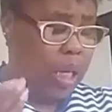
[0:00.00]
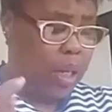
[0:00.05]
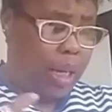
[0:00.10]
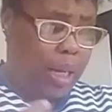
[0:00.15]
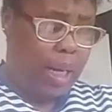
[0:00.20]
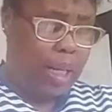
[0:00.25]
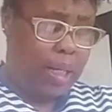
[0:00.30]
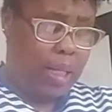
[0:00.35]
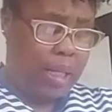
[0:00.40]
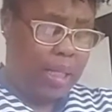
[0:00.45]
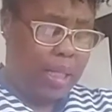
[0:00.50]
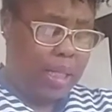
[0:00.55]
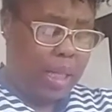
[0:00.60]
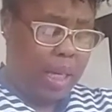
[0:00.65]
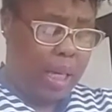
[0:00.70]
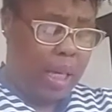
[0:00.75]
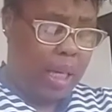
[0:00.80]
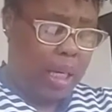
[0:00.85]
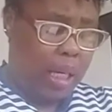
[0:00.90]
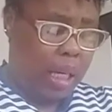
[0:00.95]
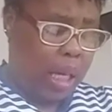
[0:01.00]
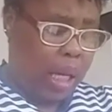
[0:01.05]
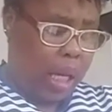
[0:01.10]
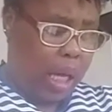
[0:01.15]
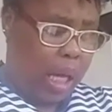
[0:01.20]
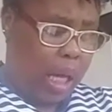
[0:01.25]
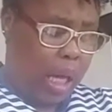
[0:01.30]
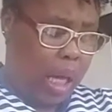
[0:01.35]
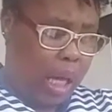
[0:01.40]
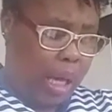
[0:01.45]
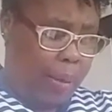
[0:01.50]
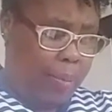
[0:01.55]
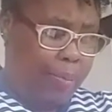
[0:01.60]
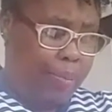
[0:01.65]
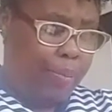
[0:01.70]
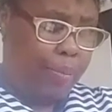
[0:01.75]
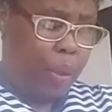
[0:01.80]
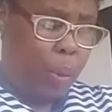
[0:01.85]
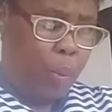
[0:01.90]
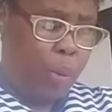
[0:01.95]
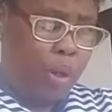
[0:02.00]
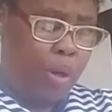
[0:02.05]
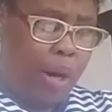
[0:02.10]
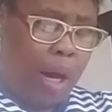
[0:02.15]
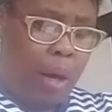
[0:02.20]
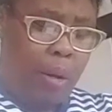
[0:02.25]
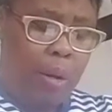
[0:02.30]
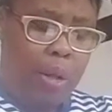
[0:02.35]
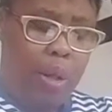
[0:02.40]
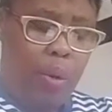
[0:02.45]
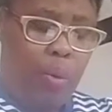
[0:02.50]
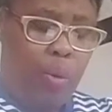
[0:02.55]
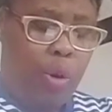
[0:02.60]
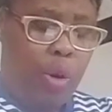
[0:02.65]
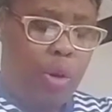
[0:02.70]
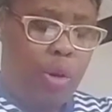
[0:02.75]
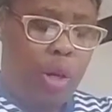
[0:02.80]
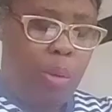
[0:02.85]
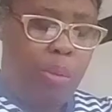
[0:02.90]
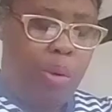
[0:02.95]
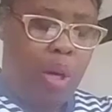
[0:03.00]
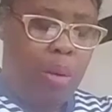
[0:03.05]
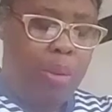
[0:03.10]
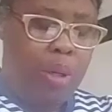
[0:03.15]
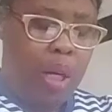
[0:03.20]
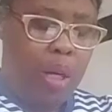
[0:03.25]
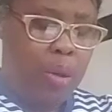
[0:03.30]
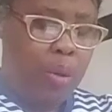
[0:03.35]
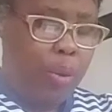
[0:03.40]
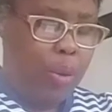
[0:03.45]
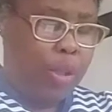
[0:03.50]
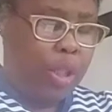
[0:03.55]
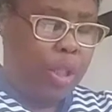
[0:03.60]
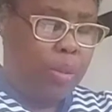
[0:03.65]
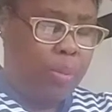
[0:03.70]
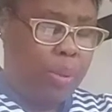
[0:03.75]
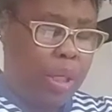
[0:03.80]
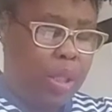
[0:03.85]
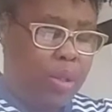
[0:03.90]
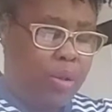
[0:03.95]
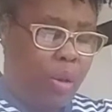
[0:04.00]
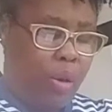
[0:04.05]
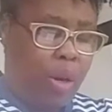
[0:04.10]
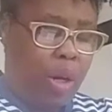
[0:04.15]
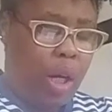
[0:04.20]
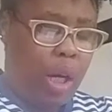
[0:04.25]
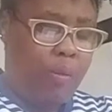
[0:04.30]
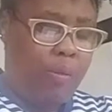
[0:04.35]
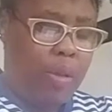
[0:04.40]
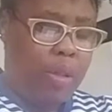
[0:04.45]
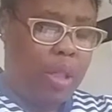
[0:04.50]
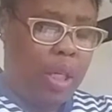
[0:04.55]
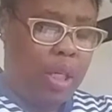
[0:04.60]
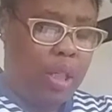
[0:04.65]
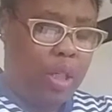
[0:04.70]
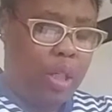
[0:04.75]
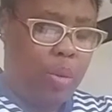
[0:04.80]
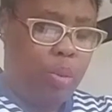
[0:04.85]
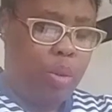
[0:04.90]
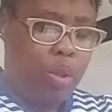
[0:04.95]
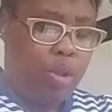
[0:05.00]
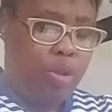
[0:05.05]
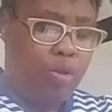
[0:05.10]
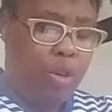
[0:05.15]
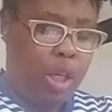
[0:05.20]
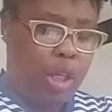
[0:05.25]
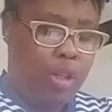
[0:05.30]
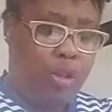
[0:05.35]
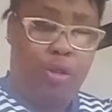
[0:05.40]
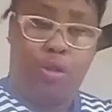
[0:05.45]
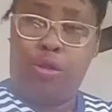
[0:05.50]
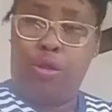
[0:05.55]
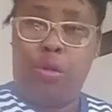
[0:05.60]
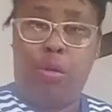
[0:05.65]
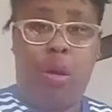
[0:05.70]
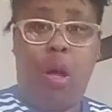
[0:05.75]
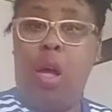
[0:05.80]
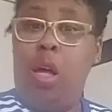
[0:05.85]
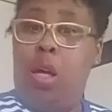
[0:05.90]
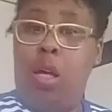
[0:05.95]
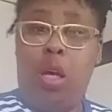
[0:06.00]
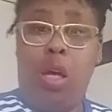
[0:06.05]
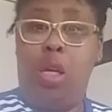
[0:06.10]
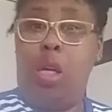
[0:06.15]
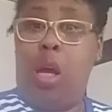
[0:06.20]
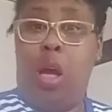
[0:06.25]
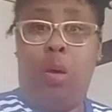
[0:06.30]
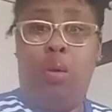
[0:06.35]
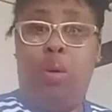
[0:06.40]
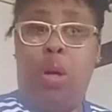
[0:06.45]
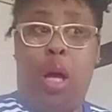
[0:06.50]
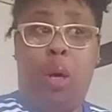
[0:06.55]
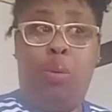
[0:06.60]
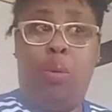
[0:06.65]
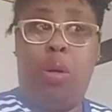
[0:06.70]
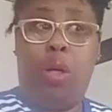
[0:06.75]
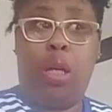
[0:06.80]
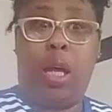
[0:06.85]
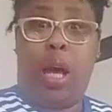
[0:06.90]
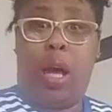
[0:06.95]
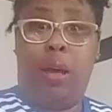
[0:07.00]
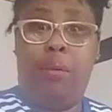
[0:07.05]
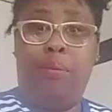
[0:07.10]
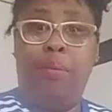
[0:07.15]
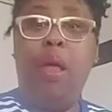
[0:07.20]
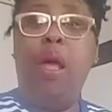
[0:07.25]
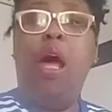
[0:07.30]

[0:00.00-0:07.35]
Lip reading: Like I just said, when you're out in the world, you're probably not going to be starting conversations with strangers. No, I will not.